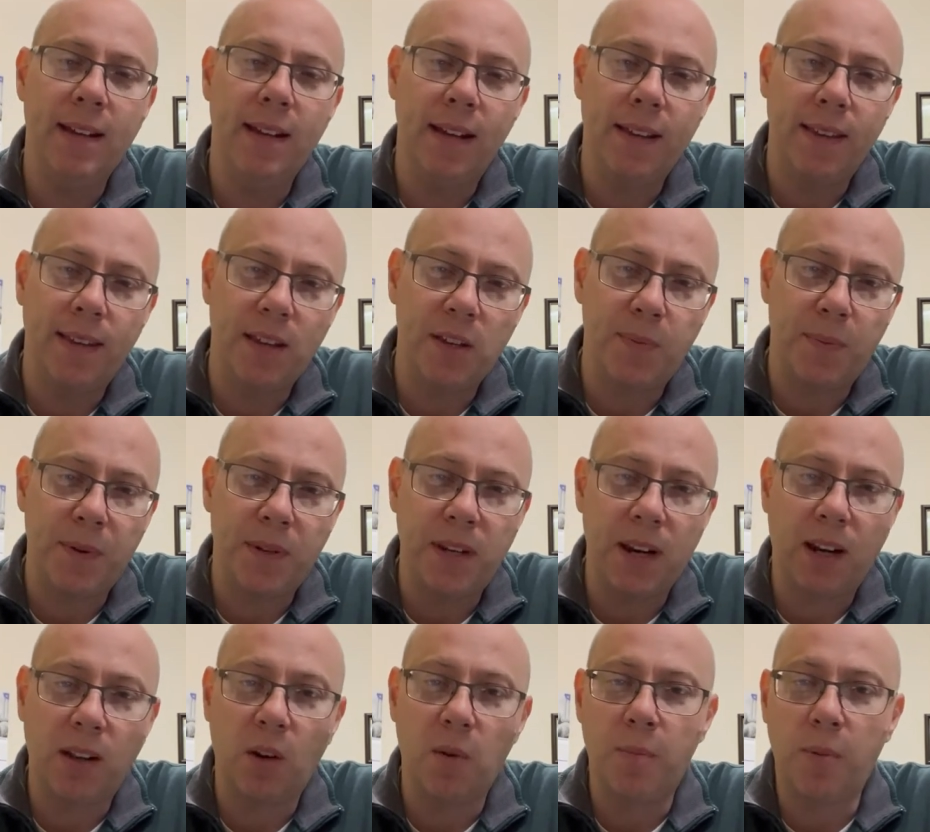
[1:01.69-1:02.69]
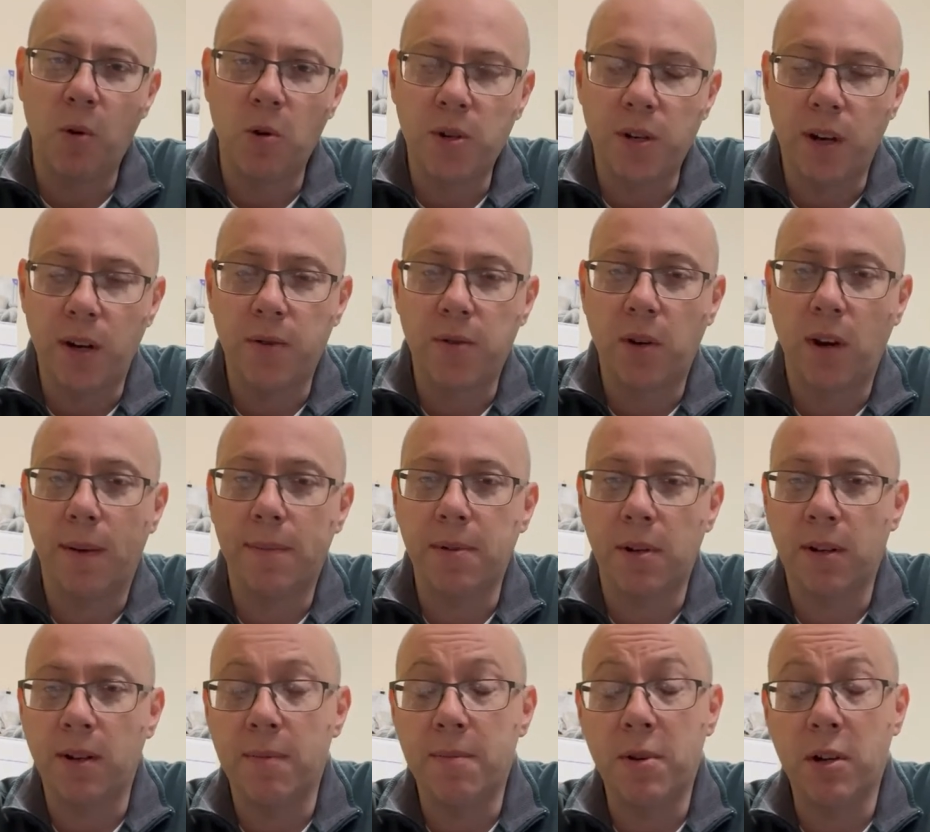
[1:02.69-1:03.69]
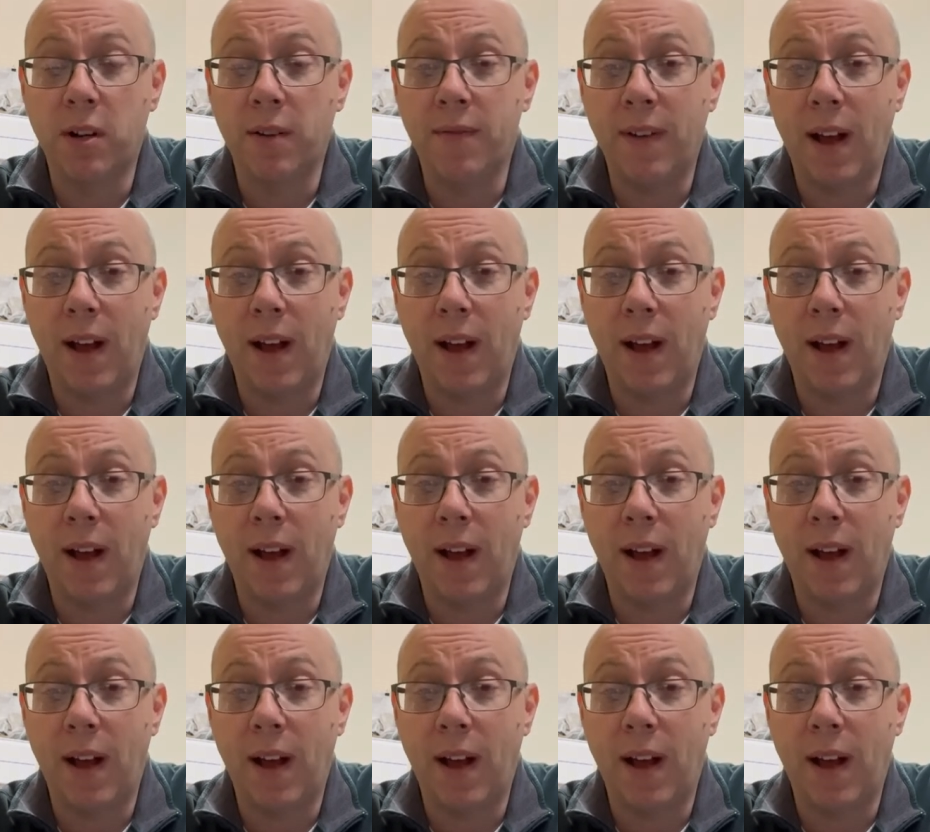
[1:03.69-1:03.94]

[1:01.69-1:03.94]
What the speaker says: this particular portion of scripture in the book of